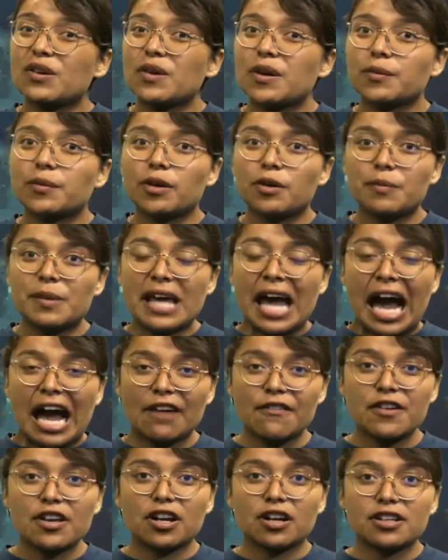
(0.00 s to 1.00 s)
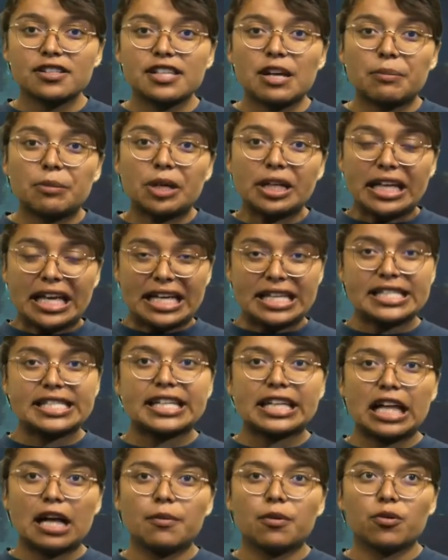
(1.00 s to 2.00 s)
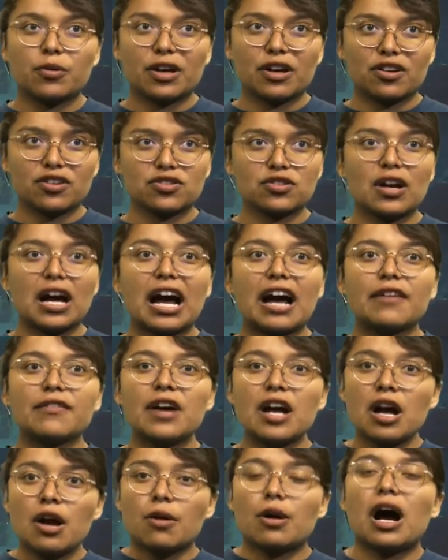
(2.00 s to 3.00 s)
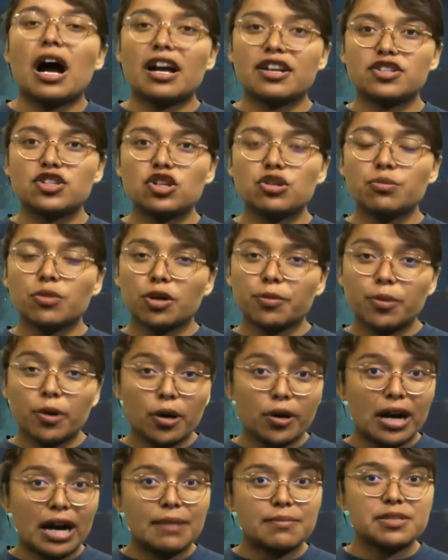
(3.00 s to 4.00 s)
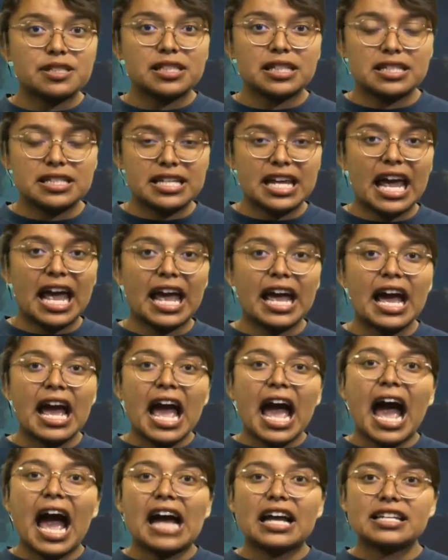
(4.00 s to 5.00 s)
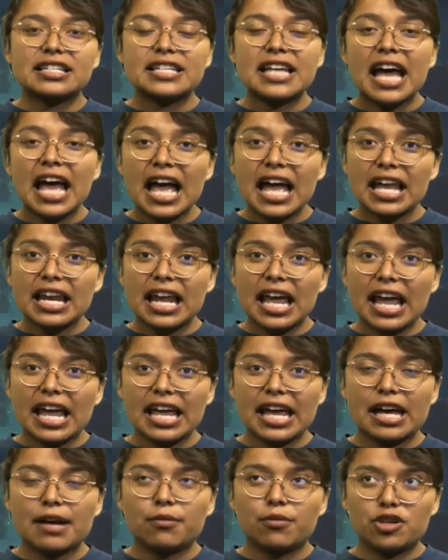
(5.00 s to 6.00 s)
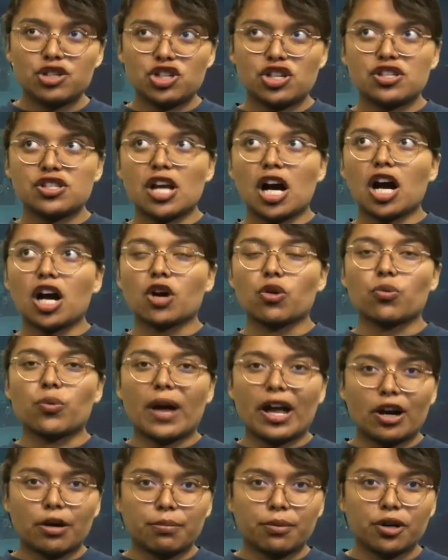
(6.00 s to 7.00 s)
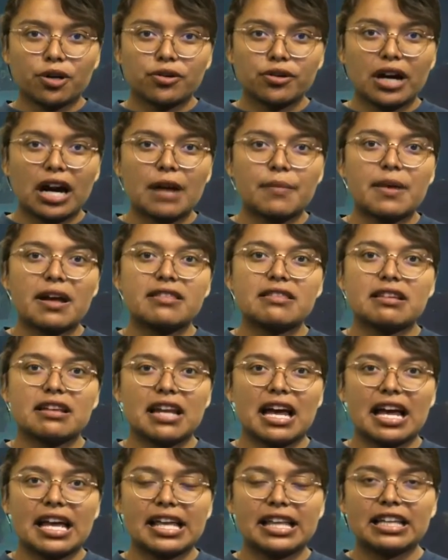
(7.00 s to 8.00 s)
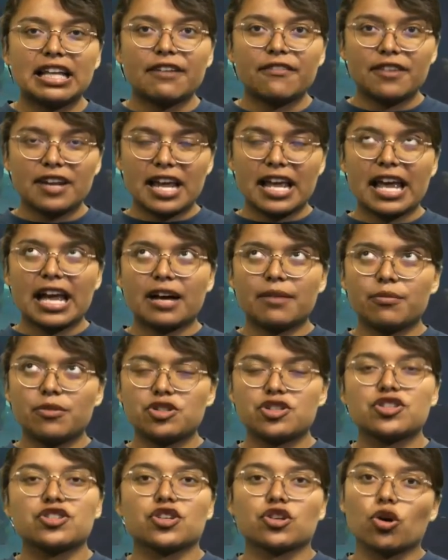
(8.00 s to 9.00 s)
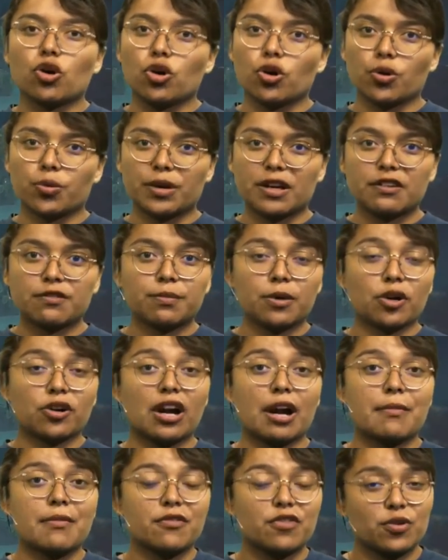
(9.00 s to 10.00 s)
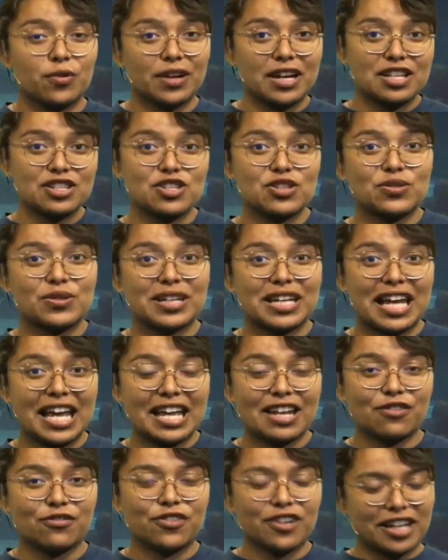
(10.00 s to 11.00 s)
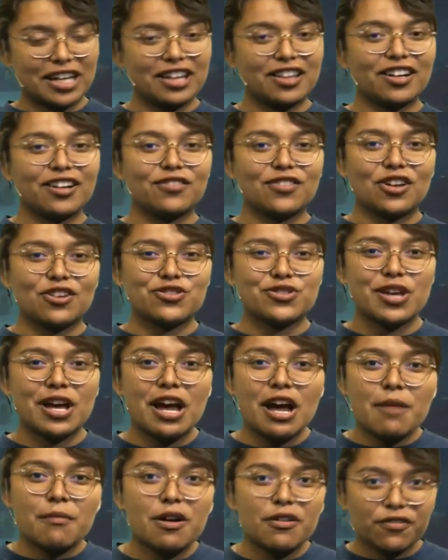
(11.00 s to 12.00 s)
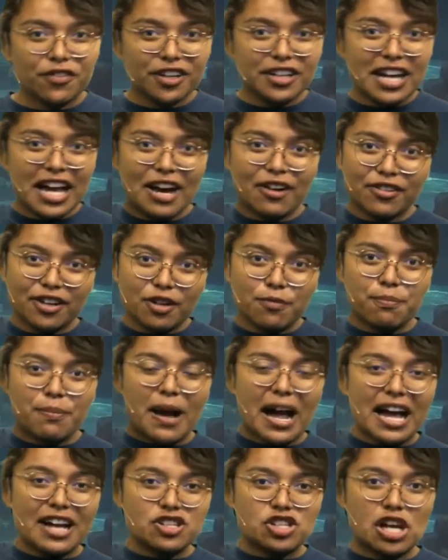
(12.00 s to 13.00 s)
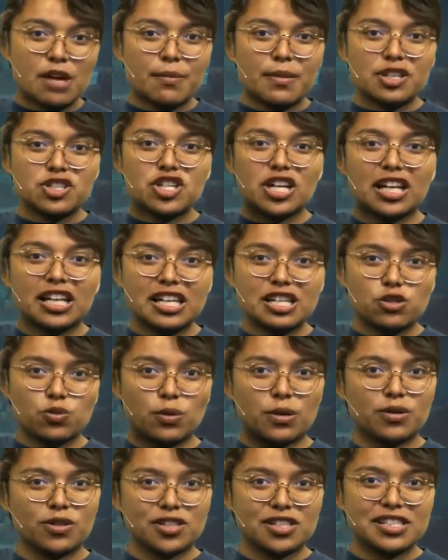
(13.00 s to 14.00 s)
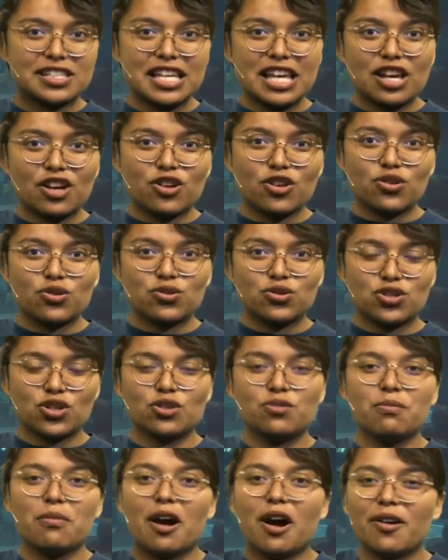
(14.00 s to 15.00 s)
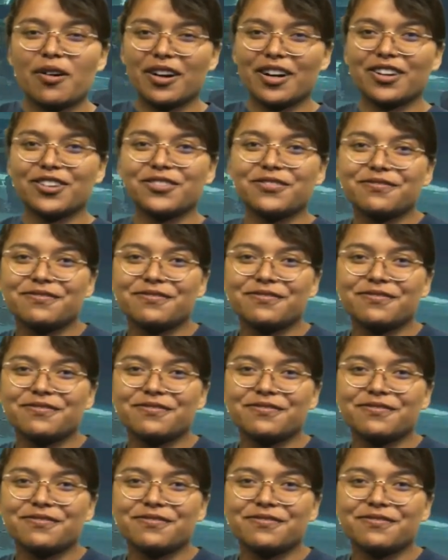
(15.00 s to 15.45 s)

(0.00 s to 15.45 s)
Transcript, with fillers: we will be having our Summer Kids Club. We also have uh, two more programs today at 10 a.m., which is our whale program, and then at 11 a.m., which is a coral reef program, if you want to tune in for either of those. But for now, goodbye, Gem and Jellies. We will see you tomorrow.